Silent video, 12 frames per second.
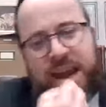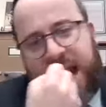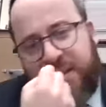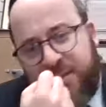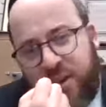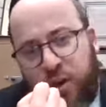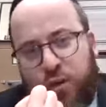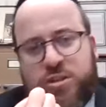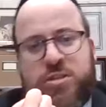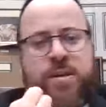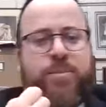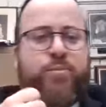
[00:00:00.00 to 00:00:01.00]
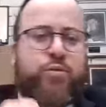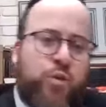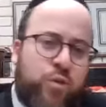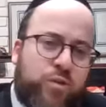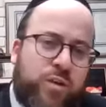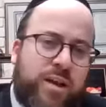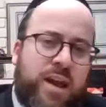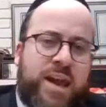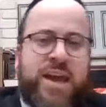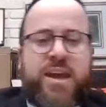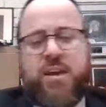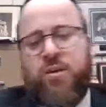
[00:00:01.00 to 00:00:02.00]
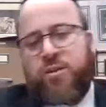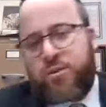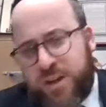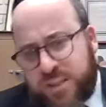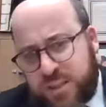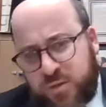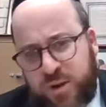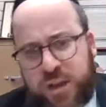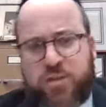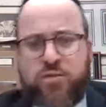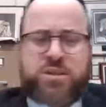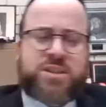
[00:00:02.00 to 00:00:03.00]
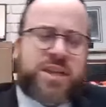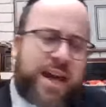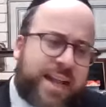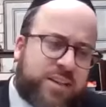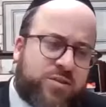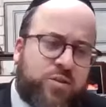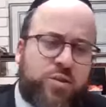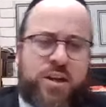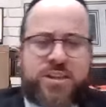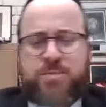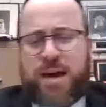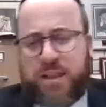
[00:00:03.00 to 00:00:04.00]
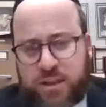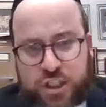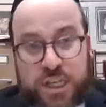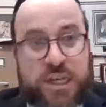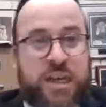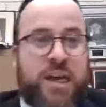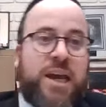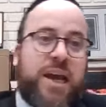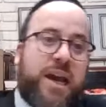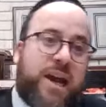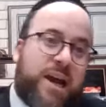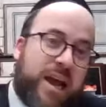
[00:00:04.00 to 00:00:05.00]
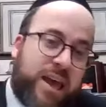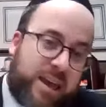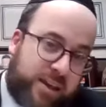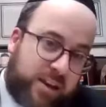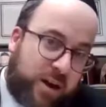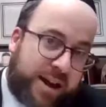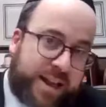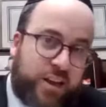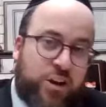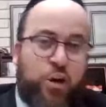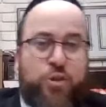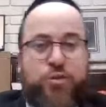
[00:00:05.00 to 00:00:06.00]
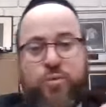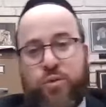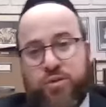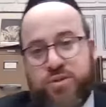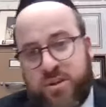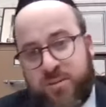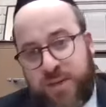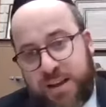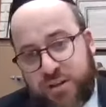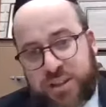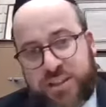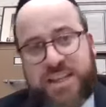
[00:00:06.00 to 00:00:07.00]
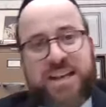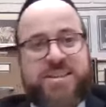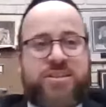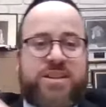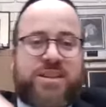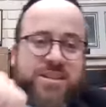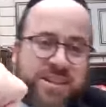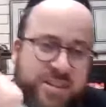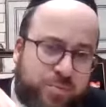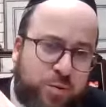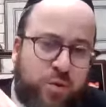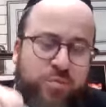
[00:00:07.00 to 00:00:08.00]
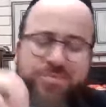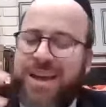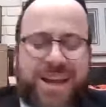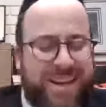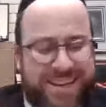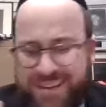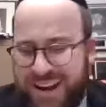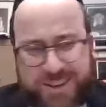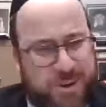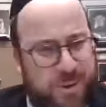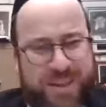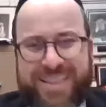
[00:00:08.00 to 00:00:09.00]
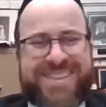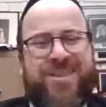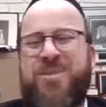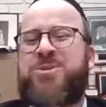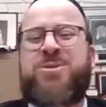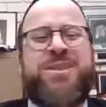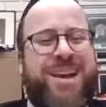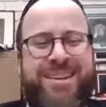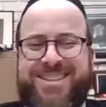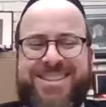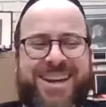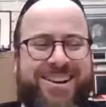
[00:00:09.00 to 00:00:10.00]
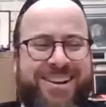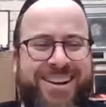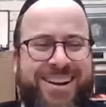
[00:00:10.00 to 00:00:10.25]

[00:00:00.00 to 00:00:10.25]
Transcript: I have the ultimate proof you know, through history, through science, through cosmology. Uh, you know, I can go through proofs that the Medrash says that, that this proof. not doing that's not what we do in the Seder.